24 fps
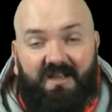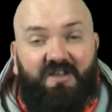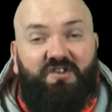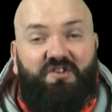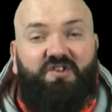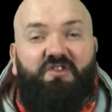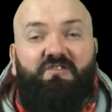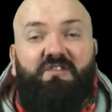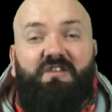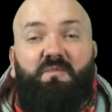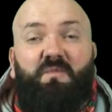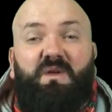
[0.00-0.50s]

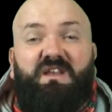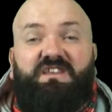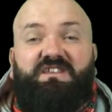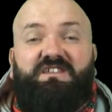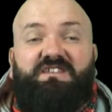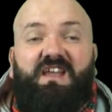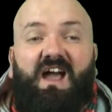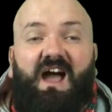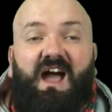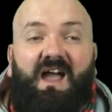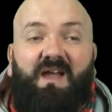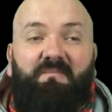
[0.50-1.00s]
During which
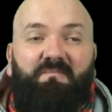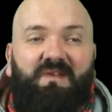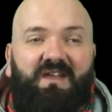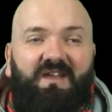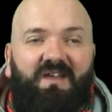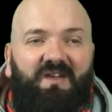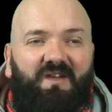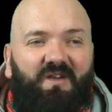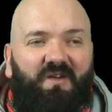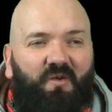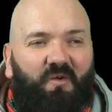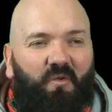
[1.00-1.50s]
time
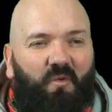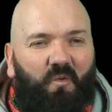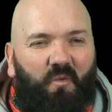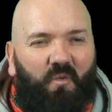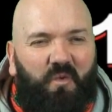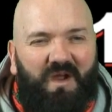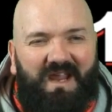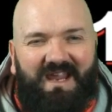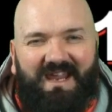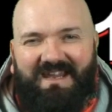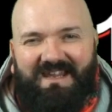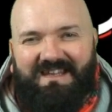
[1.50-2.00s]

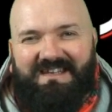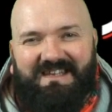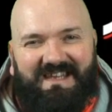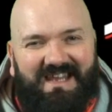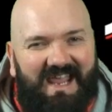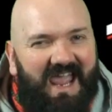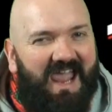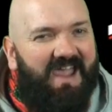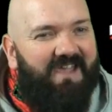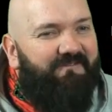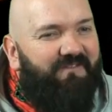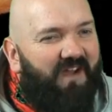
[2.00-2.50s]
we
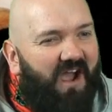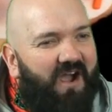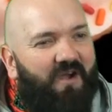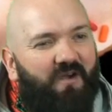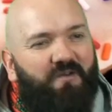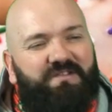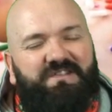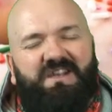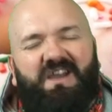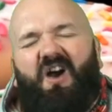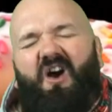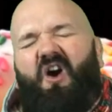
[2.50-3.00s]
gave
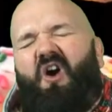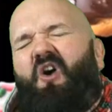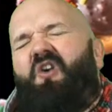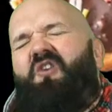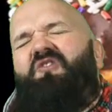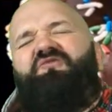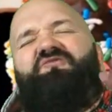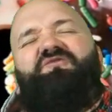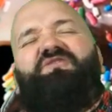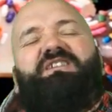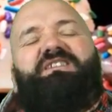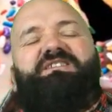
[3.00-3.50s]
out
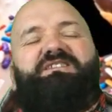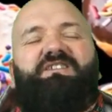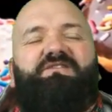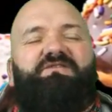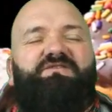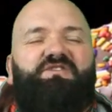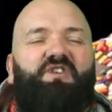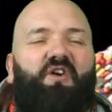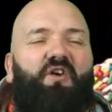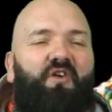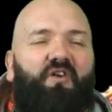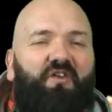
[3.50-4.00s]
hundreds
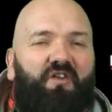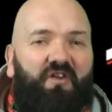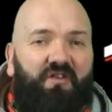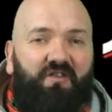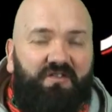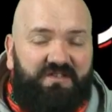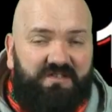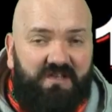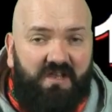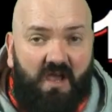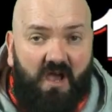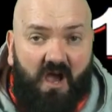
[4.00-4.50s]
of
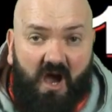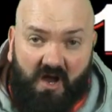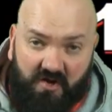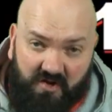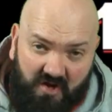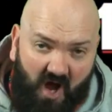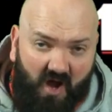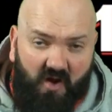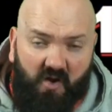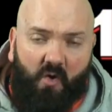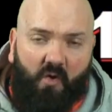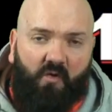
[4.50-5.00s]
donuts, and
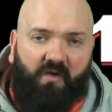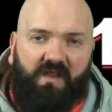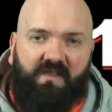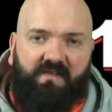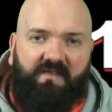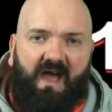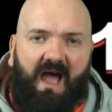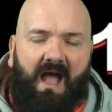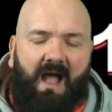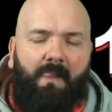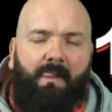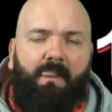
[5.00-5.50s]
not only
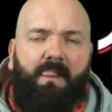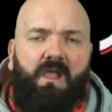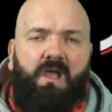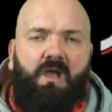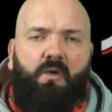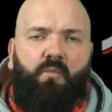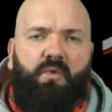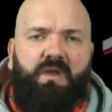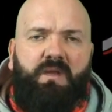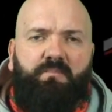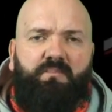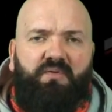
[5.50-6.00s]
that,
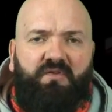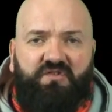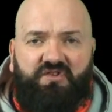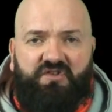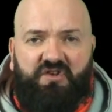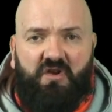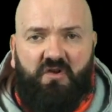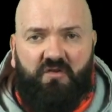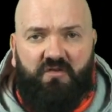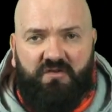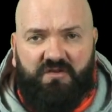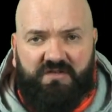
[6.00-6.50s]
we
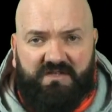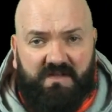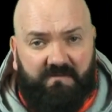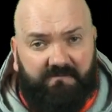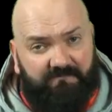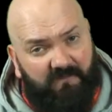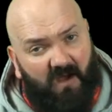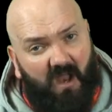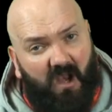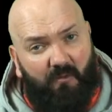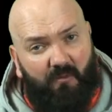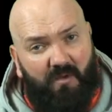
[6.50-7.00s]
produced the
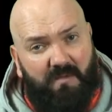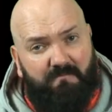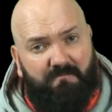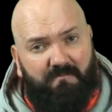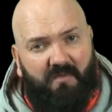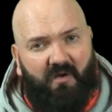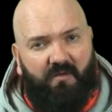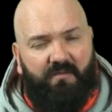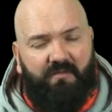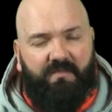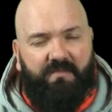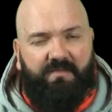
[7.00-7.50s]
following
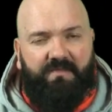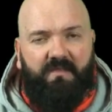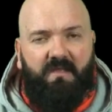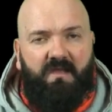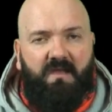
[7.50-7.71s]
month